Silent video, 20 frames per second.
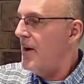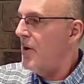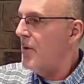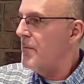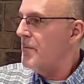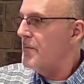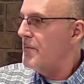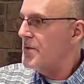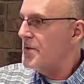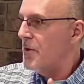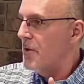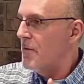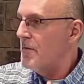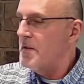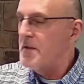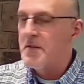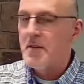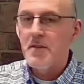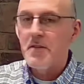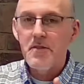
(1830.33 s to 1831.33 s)
serves
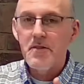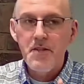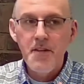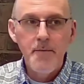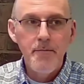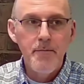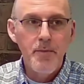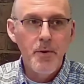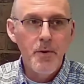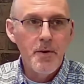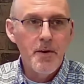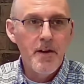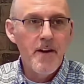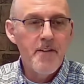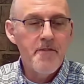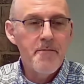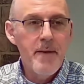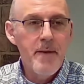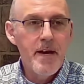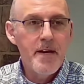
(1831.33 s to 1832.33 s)
as a symbol
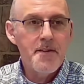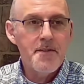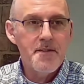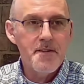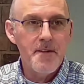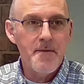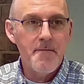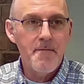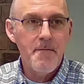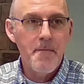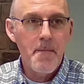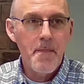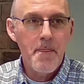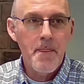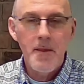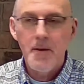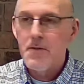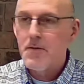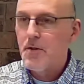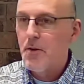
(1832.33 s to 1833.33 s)
of medicine.
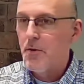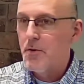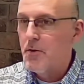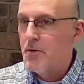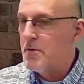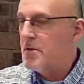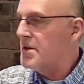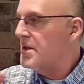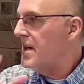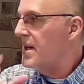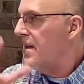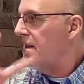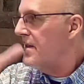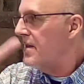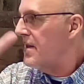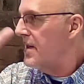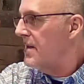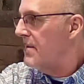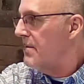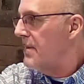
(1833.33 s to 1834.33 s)
So you see
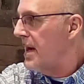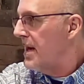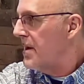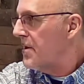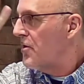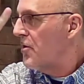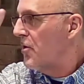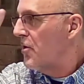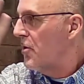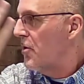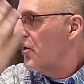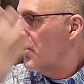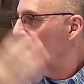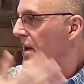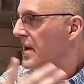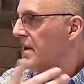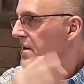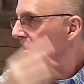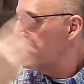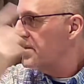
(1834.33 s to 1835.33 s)
the medical
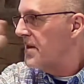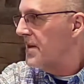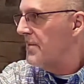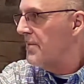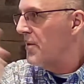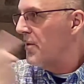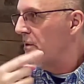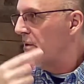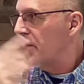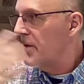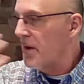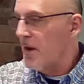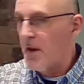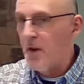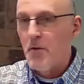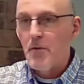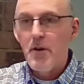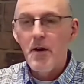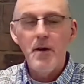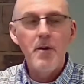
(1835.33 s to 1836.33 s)
symbol of the
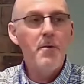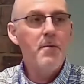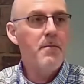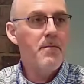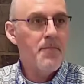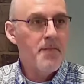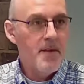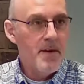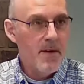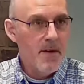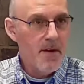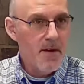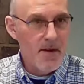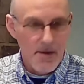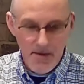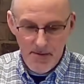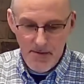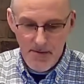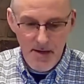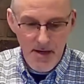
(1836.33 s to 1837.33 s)
logo.
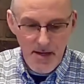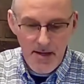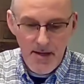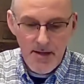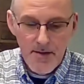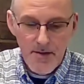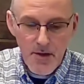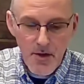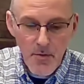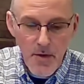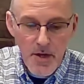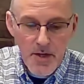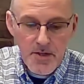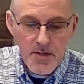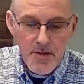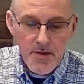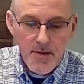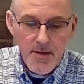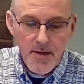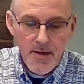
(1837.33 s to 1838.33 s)

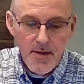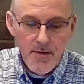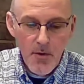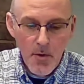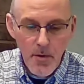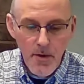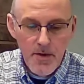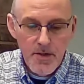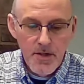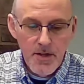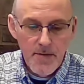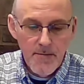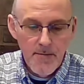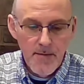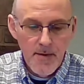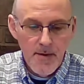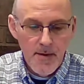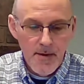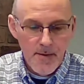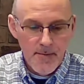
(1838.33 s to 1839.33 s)
The origin
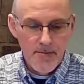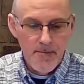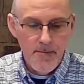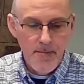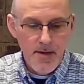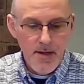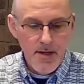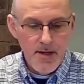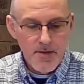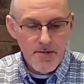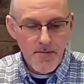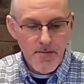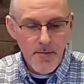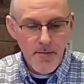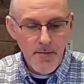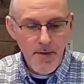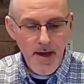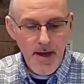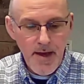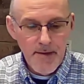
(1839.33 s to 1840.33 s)
is from
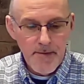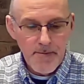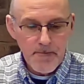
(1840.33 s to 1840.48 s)
that.